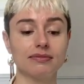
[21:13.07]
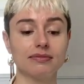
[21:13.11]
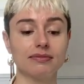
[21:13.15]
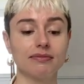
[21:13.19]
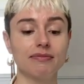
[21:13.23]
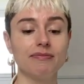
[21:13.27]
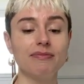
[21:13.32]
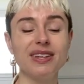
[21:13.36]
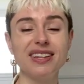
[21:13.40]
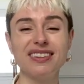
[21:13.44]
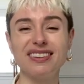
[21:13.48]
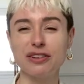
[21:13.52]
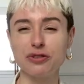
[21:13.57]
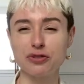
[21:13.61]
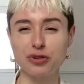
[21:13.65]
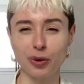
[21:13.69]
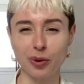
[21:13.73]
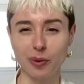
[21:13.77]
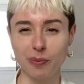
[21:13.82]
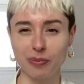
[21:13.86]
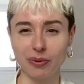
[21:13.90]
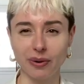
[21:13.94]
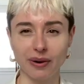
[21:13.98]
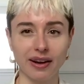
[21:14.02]

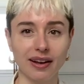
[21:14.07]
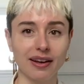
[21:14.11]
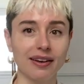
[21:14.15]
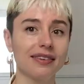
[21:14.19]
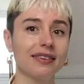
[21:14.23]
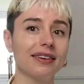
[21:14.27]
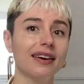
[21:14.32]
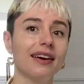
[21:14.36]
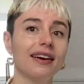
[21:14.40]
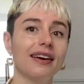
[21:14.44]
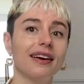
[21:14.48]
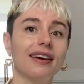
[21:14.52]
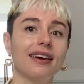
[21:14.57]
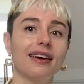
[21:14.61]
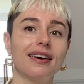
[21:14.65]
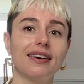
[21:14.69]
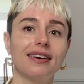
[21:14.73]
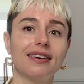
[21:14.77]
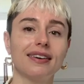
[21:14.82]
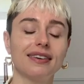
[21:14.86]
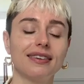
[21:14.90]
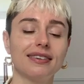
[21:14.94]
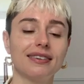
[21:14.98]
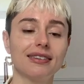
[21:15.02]
misinterpret,
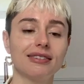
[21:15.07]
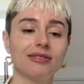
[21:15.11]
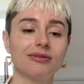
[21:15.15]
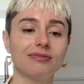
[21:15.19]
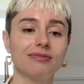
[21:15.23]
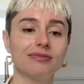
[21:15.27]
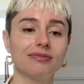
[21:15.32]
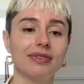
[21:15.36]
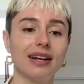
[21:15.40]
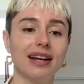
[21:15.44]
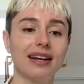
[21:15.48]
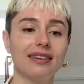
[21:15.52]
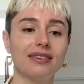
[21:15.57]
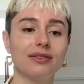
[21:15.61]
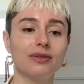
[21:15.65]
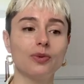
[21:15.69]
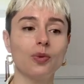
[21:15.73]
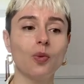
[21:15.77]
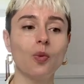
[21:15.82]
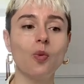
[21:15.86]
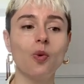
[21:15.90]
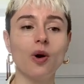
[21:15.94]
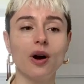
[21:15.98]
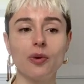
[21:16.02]

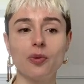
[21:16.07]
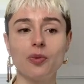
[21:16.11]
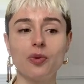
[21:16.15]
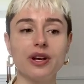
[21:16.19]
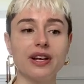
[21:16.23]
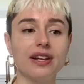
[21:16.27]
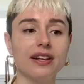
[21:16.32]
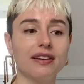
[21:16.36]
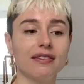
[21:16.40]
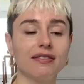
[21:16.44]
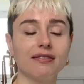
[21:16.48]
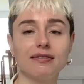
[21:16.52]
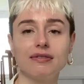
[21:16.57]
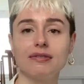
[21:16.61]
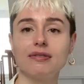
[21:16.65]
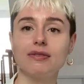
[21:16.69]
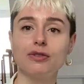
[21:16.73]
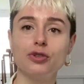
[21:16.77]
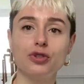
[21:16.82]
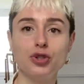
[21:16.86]
and what we